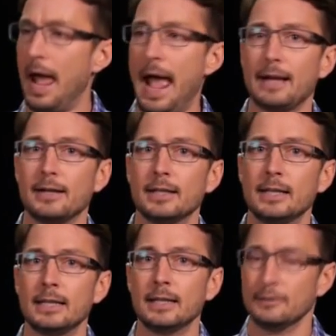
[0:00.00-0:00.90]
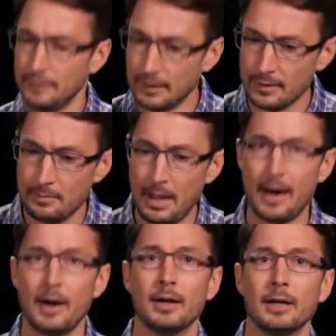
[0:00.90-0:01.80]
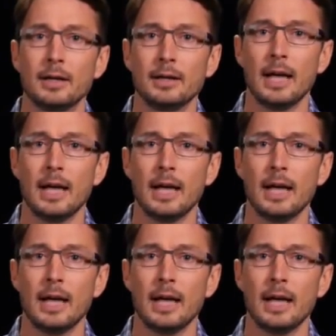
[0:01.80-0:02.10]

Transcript: back, feeling better.